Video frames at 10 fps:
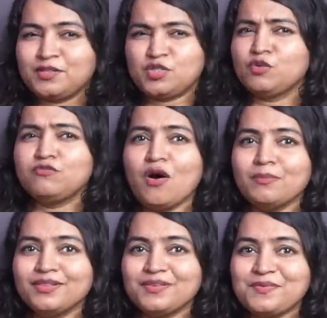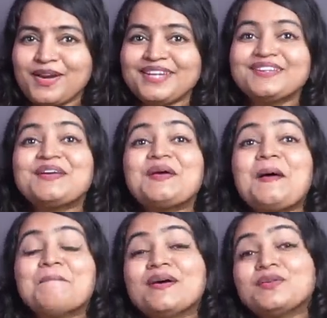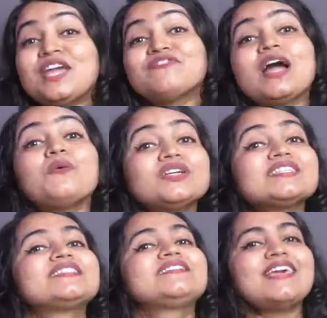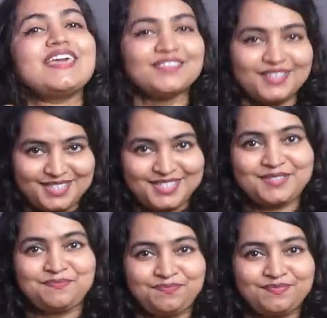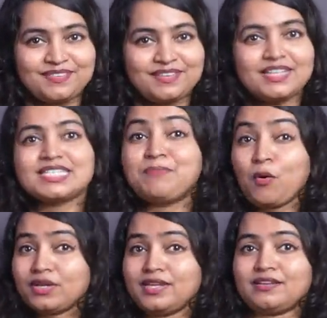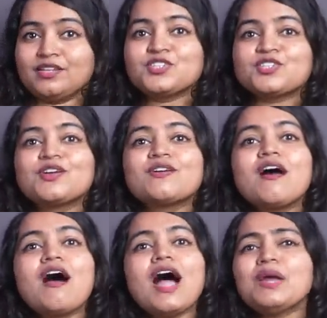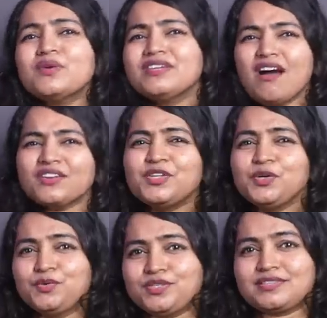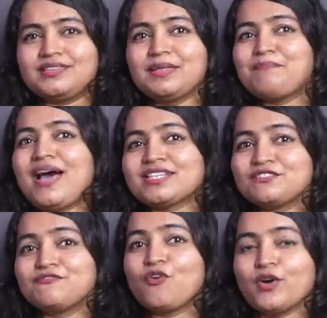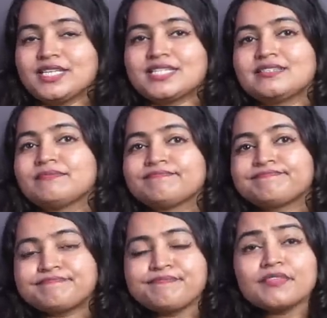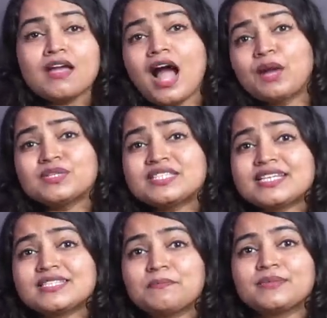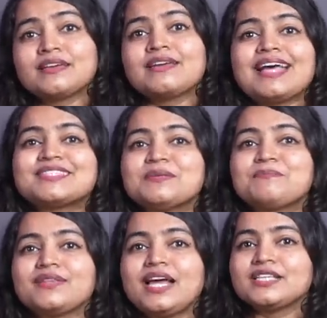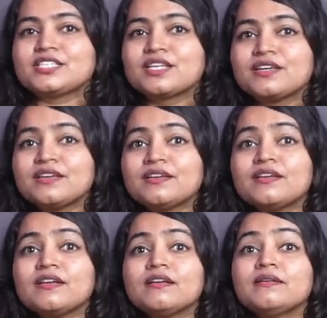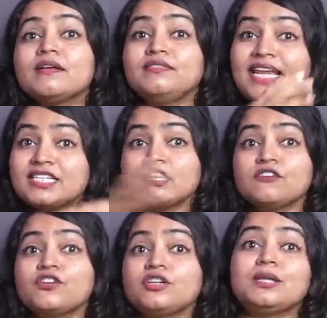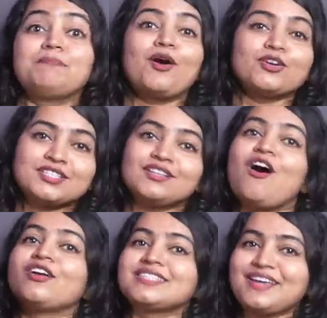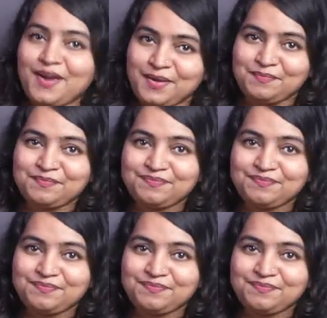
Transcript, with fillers: Too formal, right? But if I were to say this in spoken English, I would not use the passive voice. I would say something as simple as, they delivered the parcel on time.